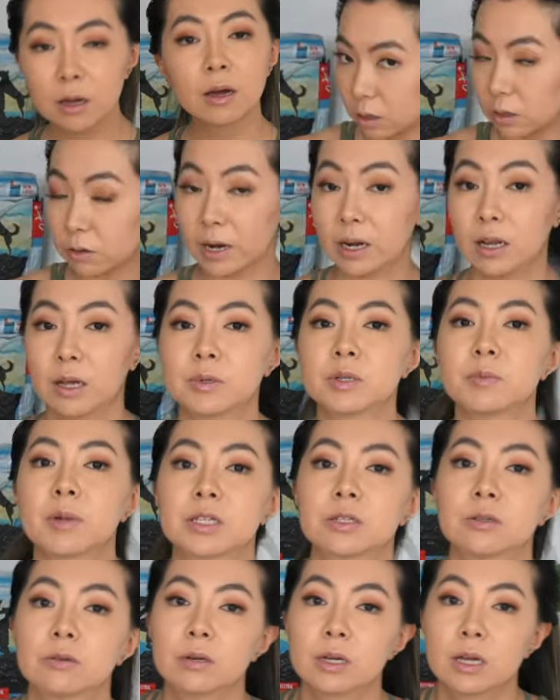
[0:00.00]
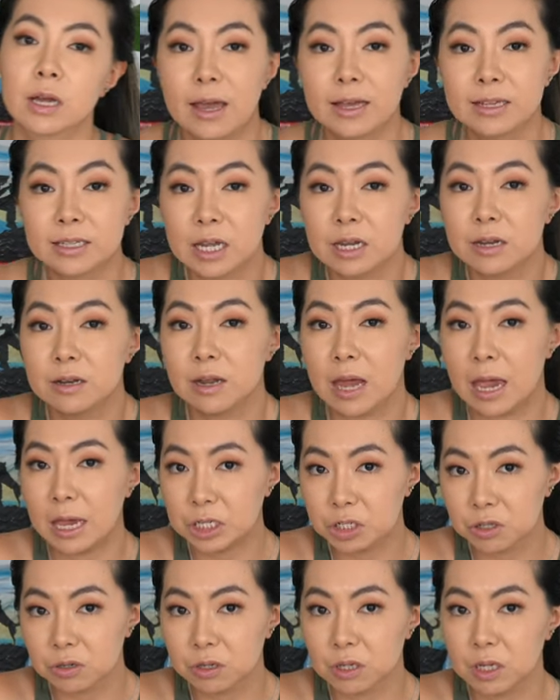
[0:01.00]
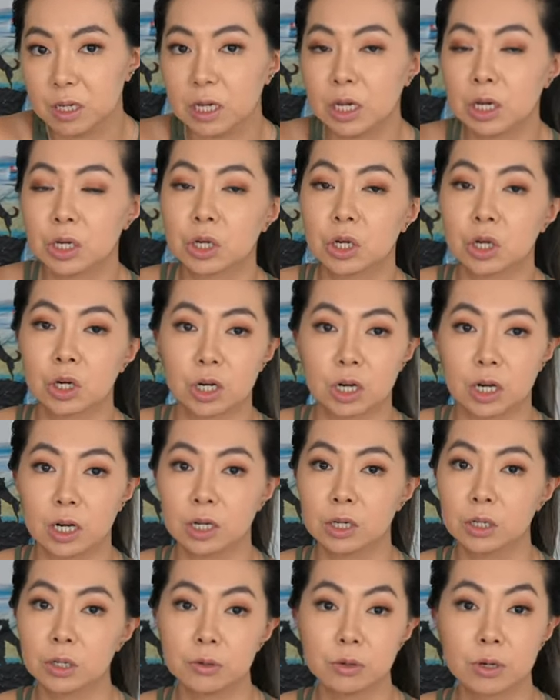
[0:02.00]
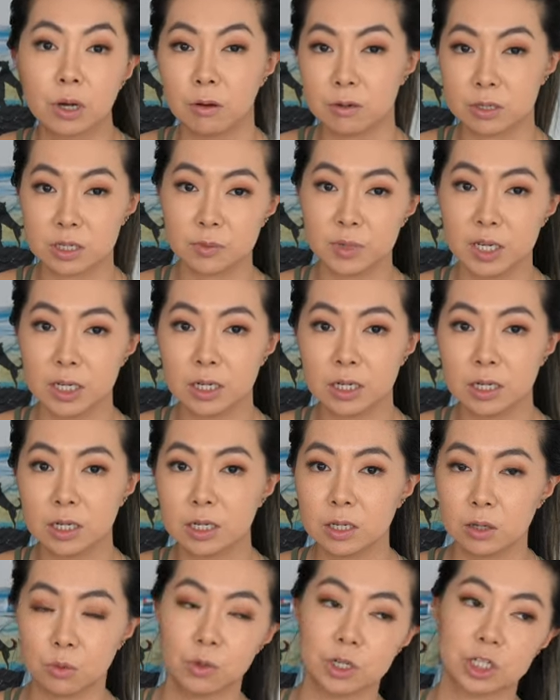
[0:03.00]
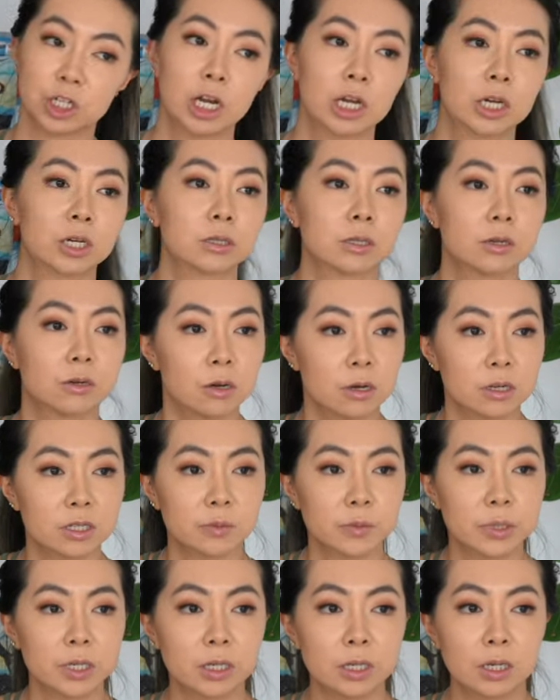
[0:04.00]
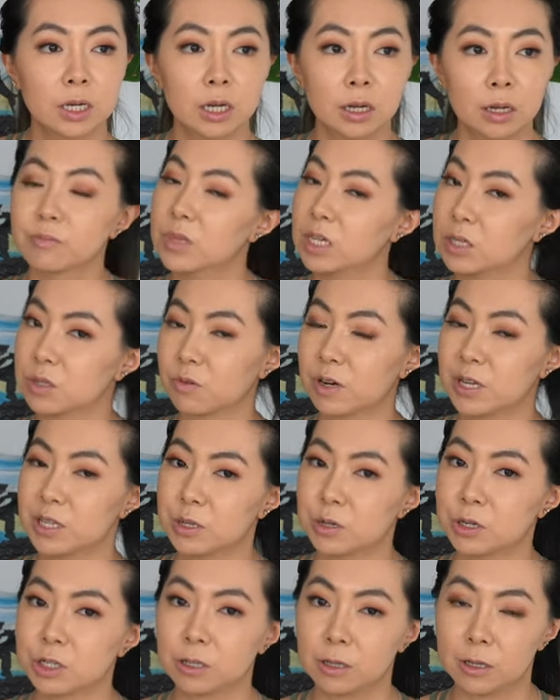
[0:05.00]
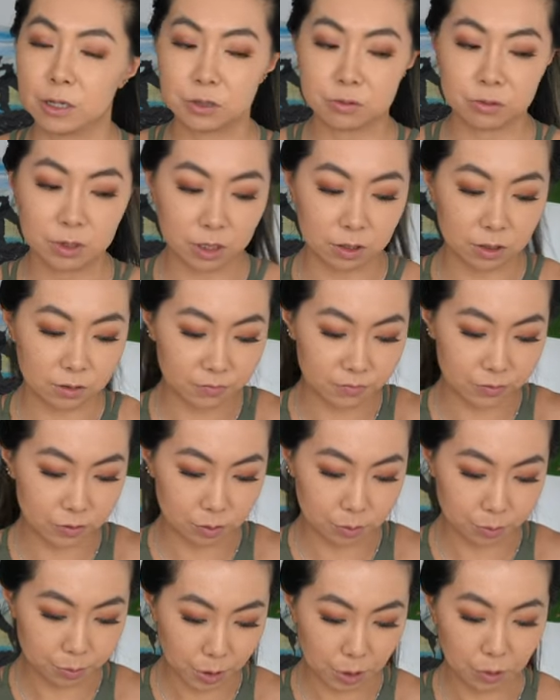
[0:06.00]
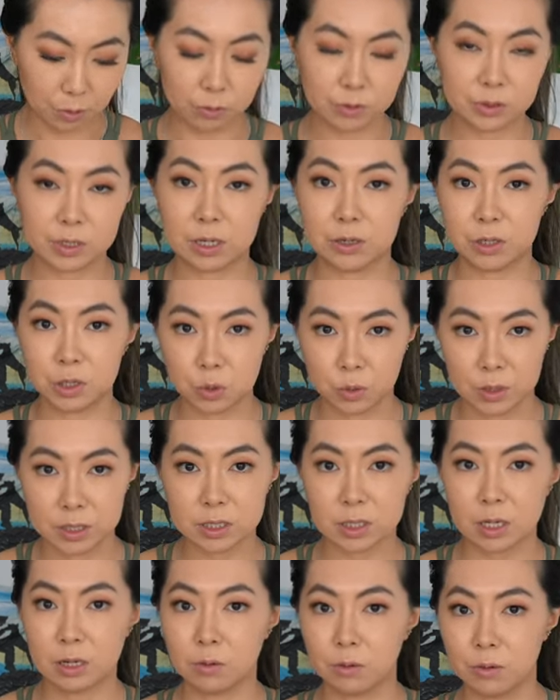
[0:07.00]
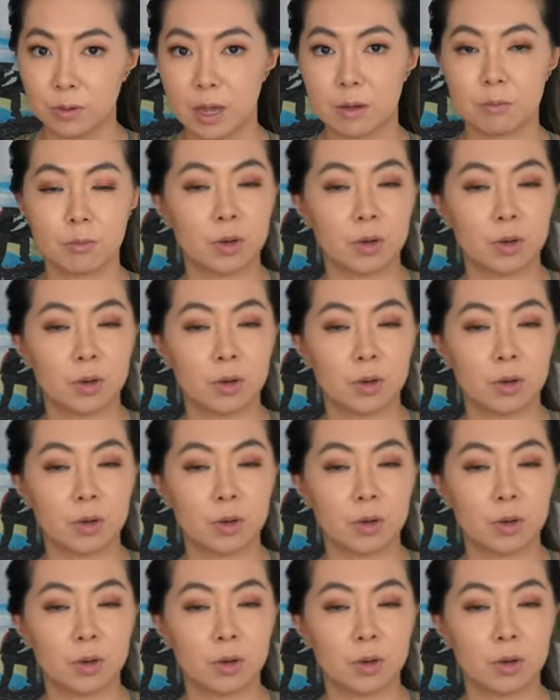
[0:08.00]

Green lipped muscle has naturally occurring glucosamine in it, which glucosamine, there's research that it's really good for bones and joints and all that